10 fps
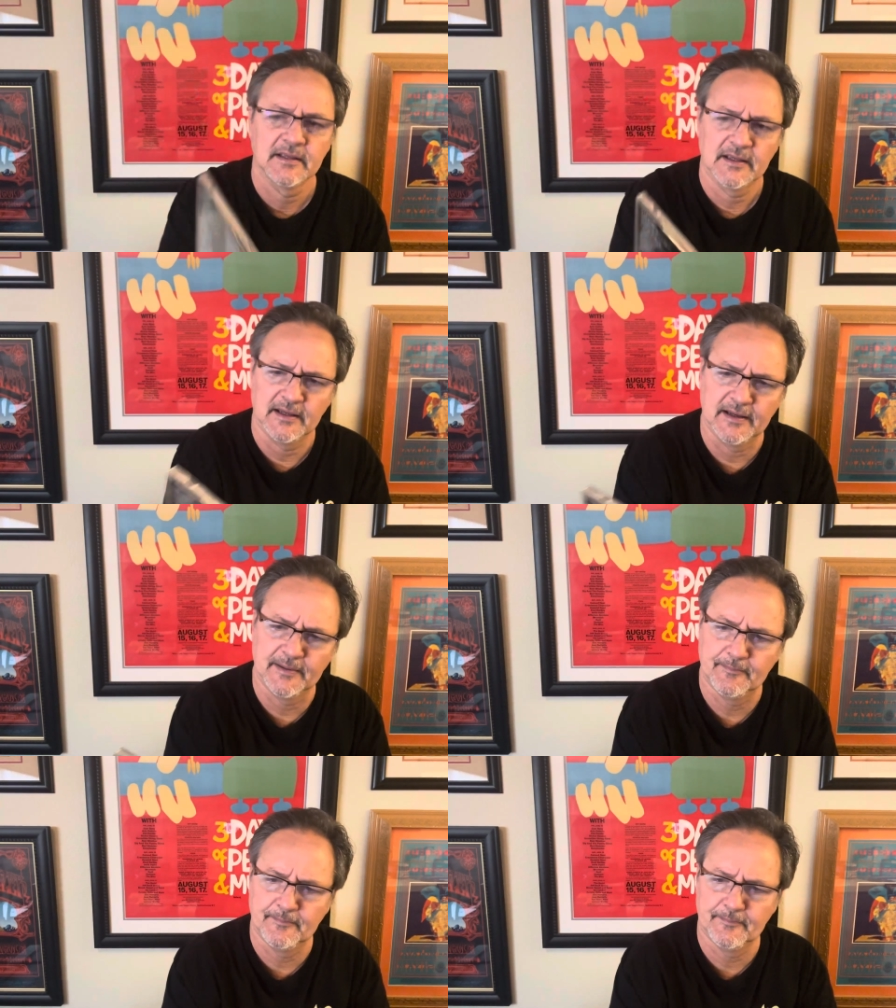
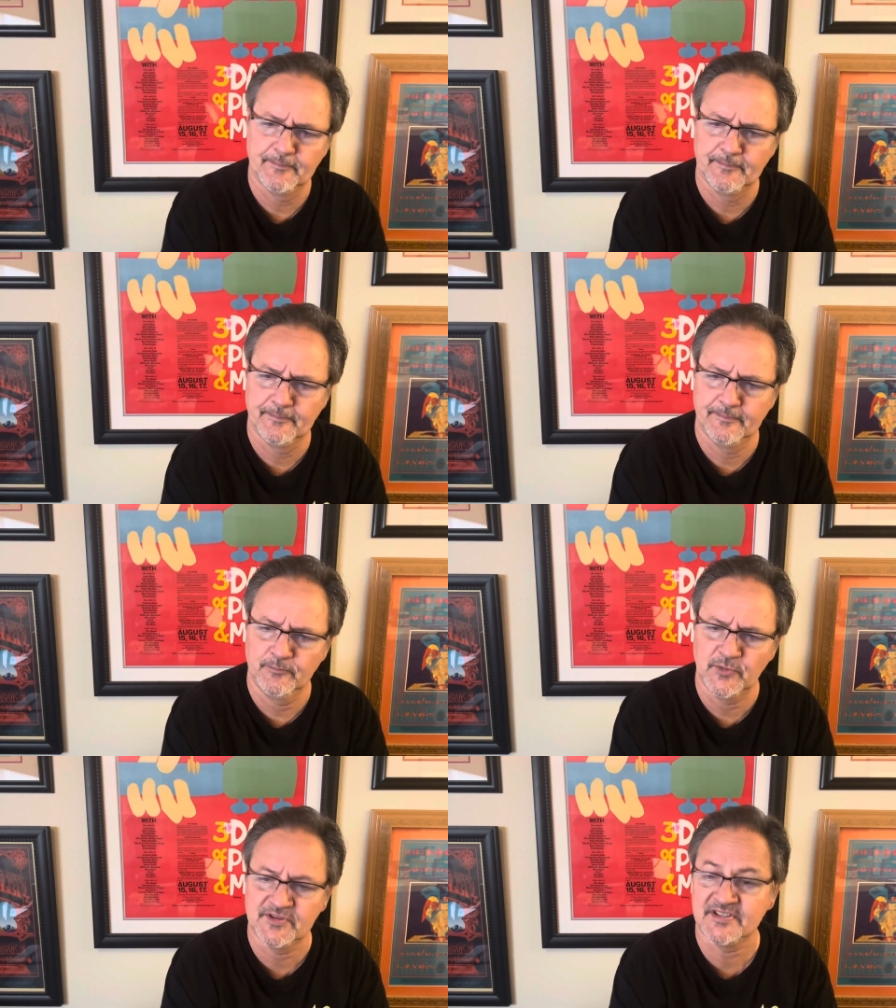
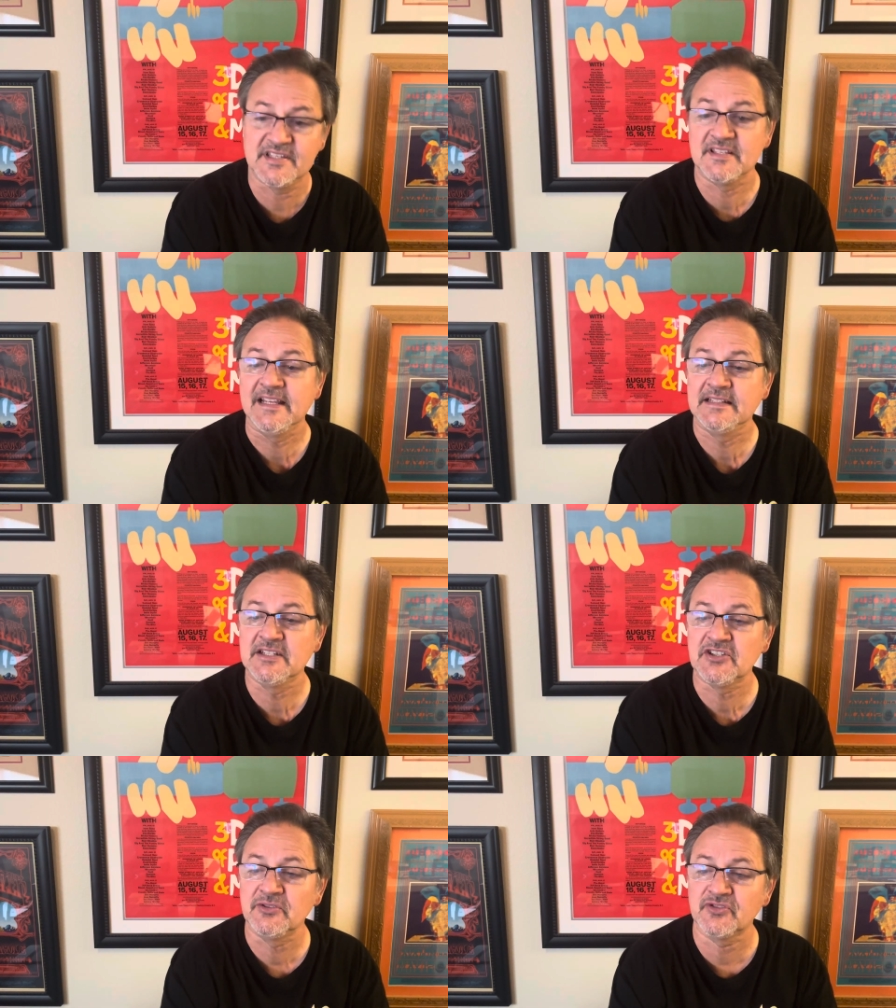with sizzling
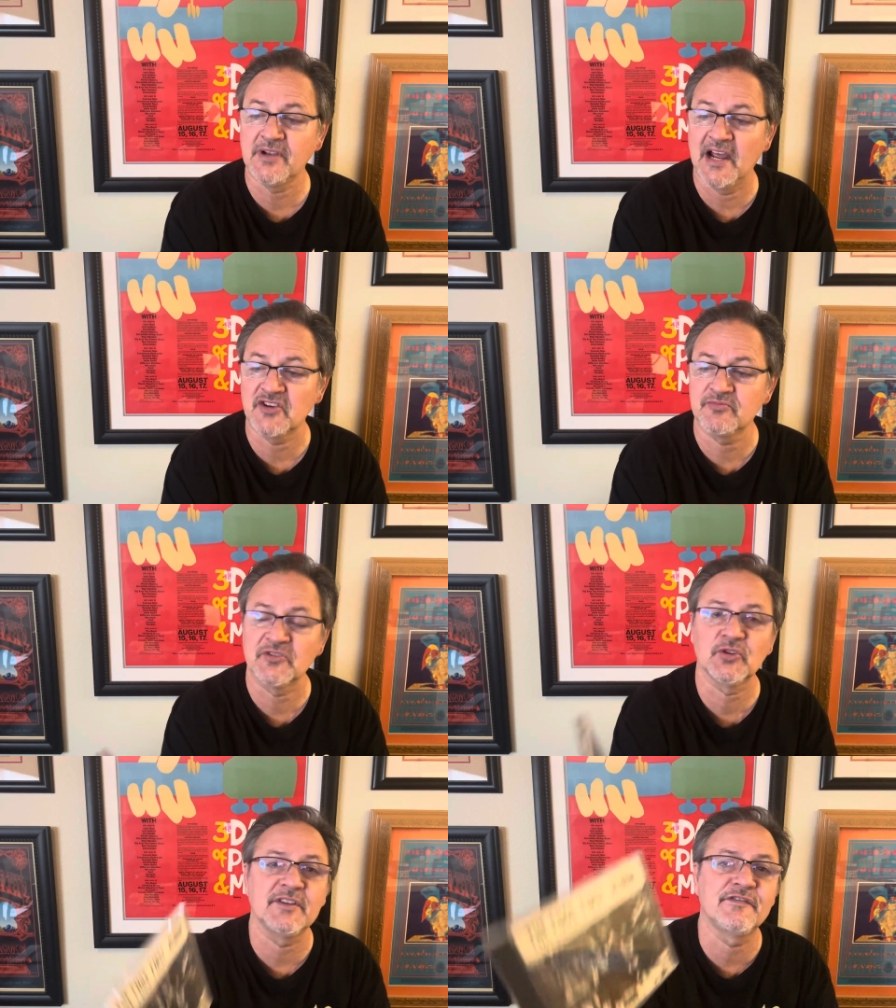additional tracks from the
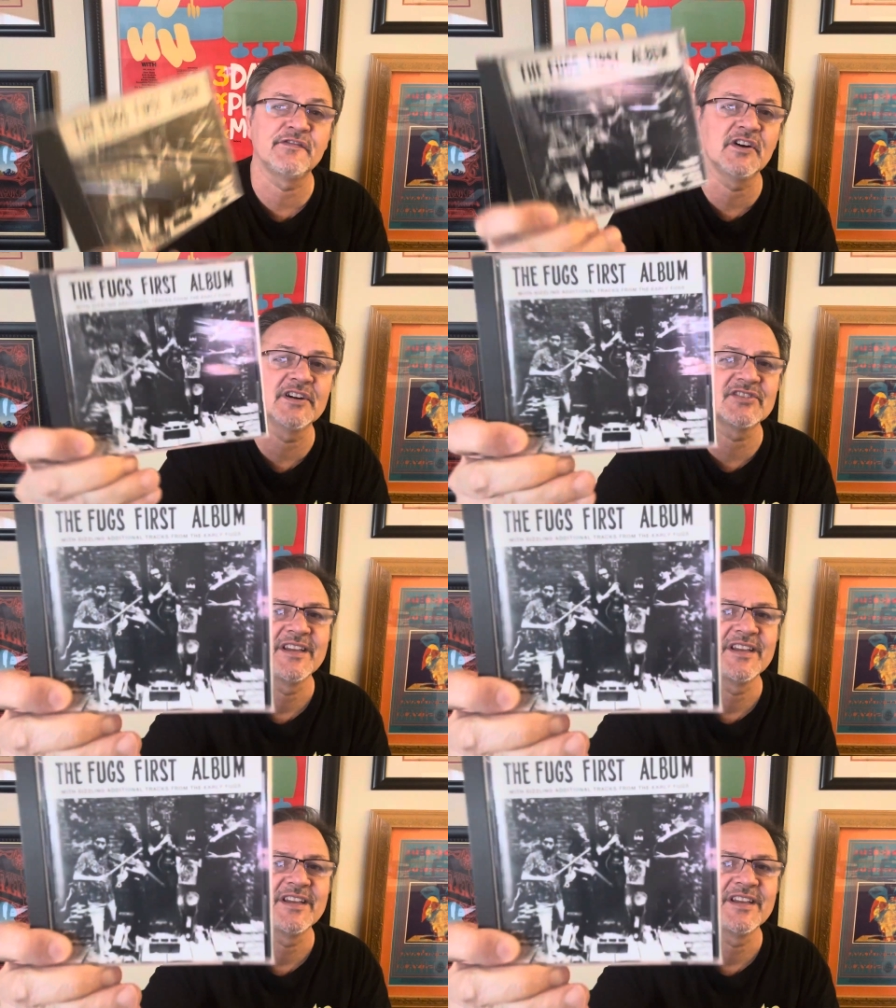early Fugs,